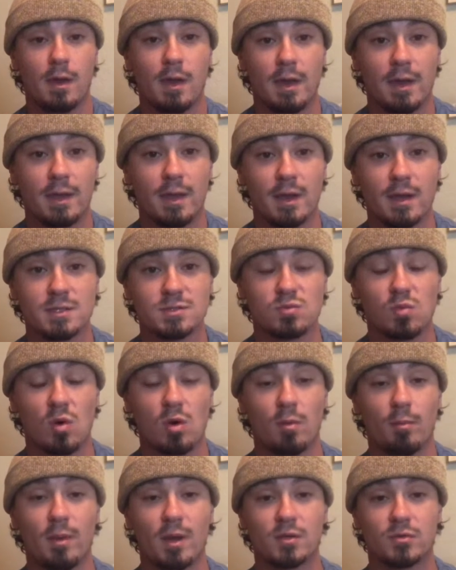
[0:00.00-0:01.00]
Hey guys,
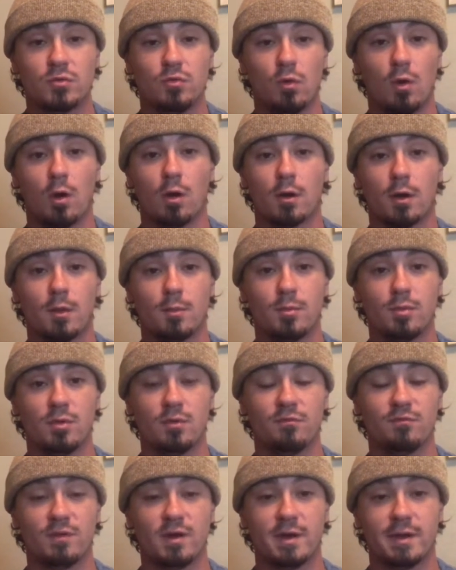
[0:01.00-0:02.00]
welcome back to
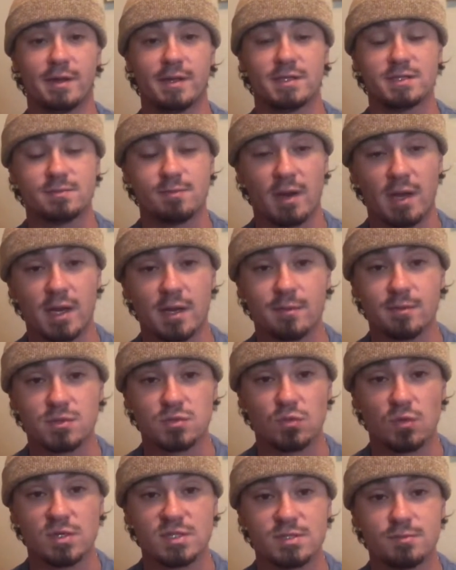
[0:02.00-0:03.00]
RWM Finance. My name
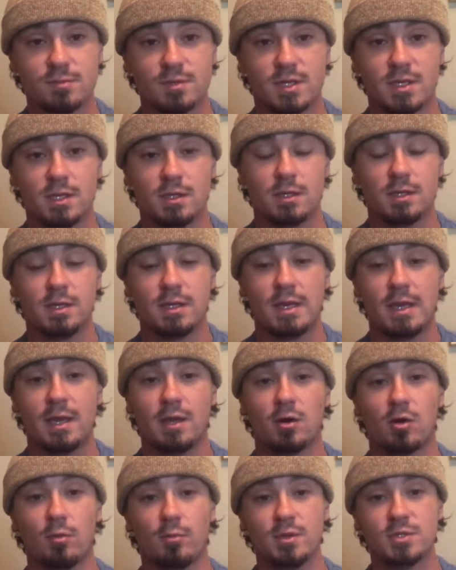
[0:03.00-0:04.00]
is Weston McKinley
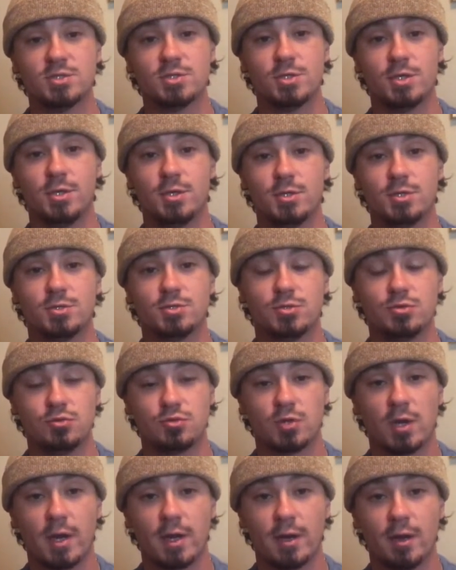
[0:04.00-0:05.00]
and our mission here is to
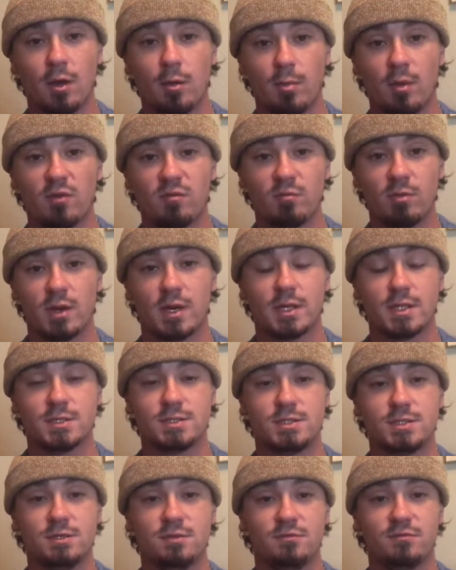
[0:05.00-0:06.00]
try and help everybody
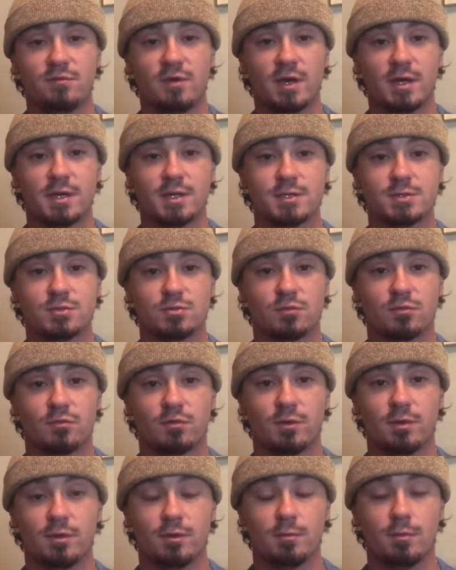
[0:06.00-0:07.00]
achieve financial
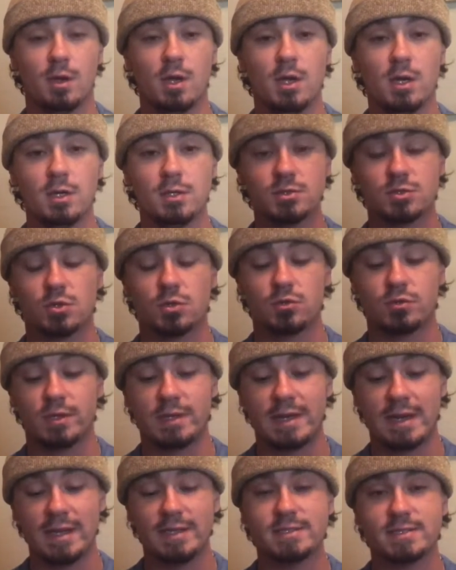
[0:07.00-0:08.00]
freedom. So
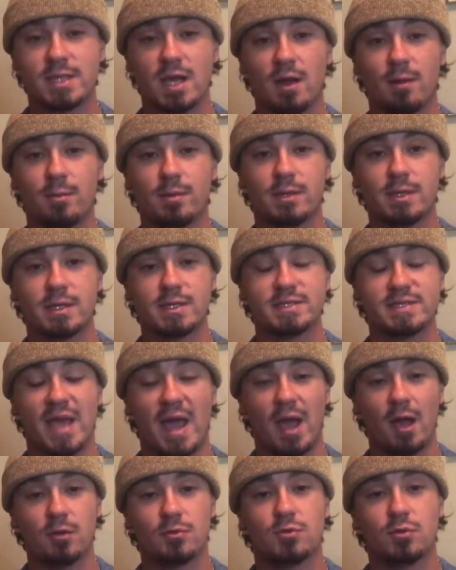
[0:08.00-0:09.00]
today's topic is
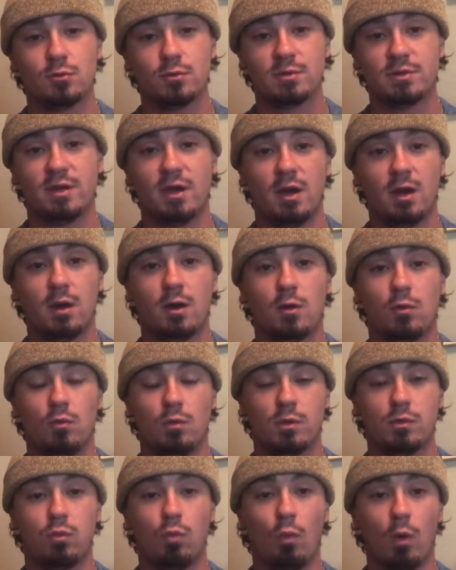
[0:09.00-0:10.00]
how to retire
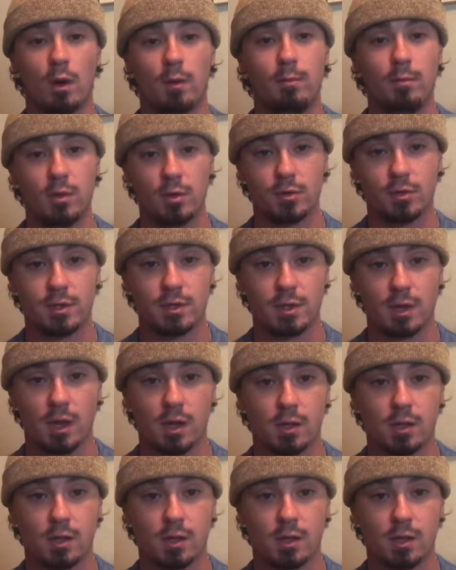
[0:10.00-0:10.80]
with $1 million.